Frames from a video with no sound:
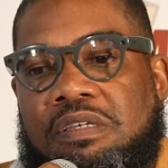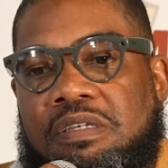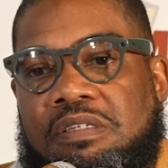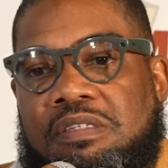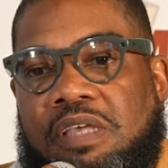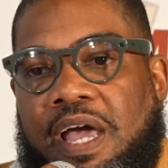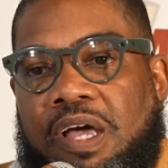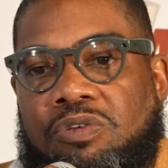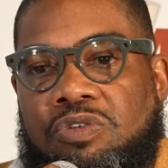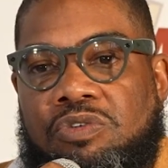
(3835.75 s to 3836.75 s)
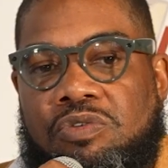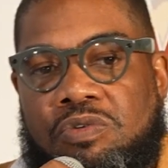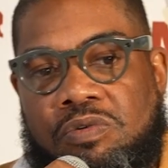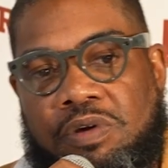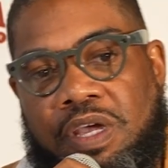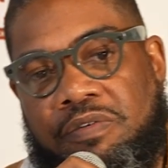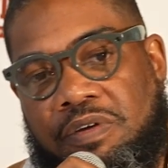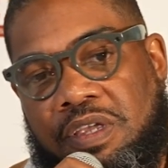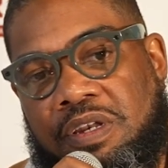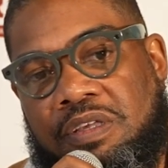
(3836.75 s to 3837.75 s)
is how you do
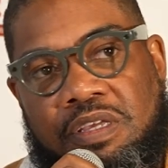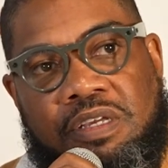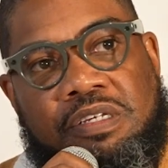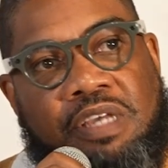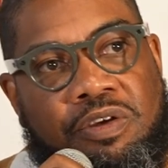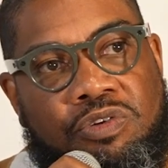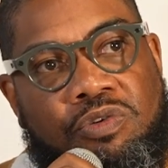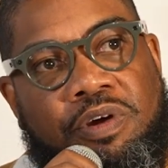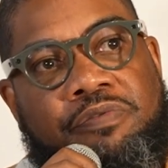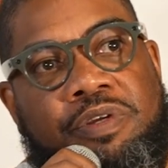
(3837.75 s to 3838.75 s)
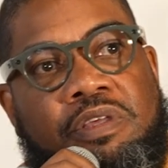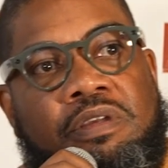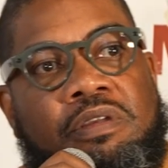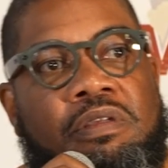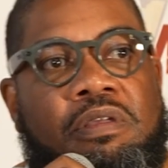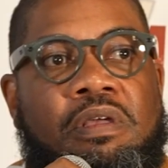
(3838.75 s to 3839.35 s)
er anything is how you do everything.